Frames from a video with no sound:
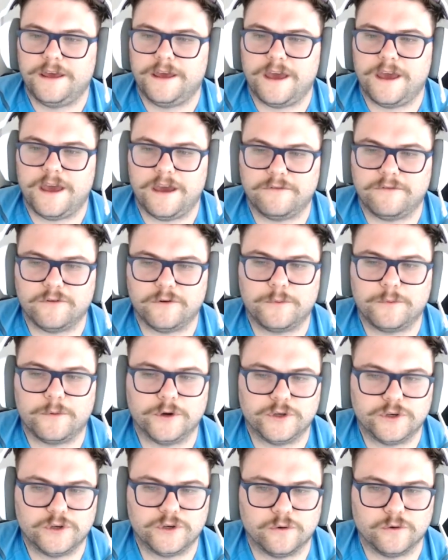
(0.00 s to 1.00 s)
ever
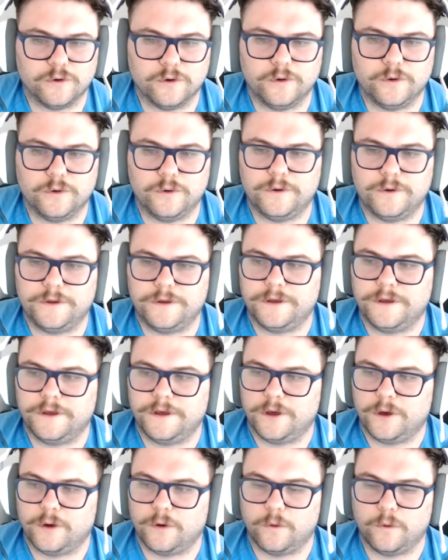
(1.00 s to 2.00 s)
protrude
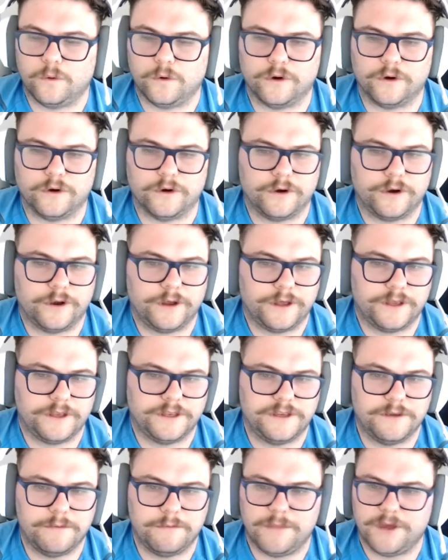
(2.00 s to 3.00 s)
or
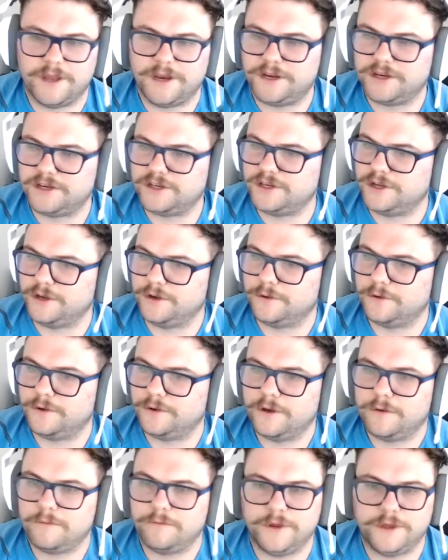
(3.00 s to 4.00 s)
diminish you
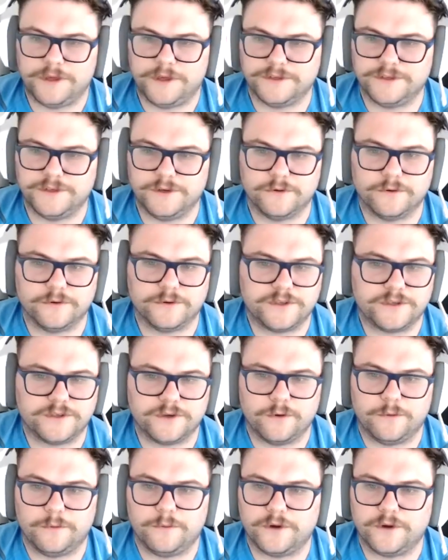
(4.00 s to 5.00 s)
because you're
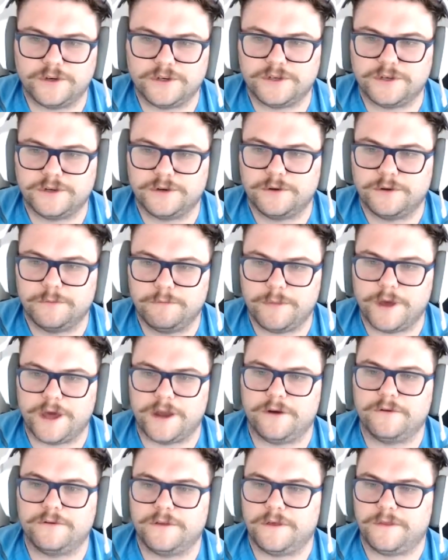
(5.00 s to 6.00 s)
so much
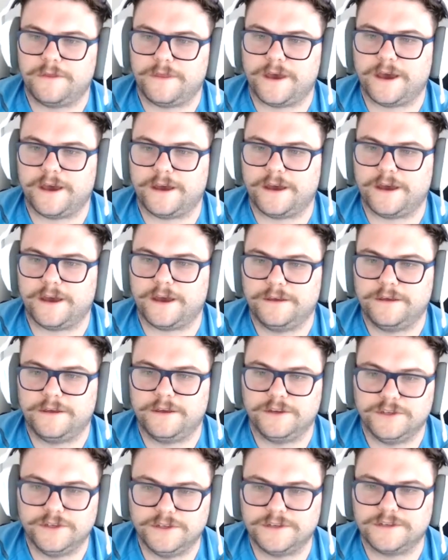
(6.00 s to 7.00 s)
better than that
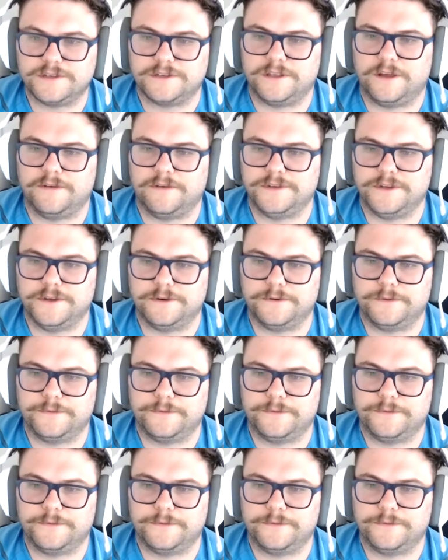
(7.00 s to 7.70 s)
jesus loves you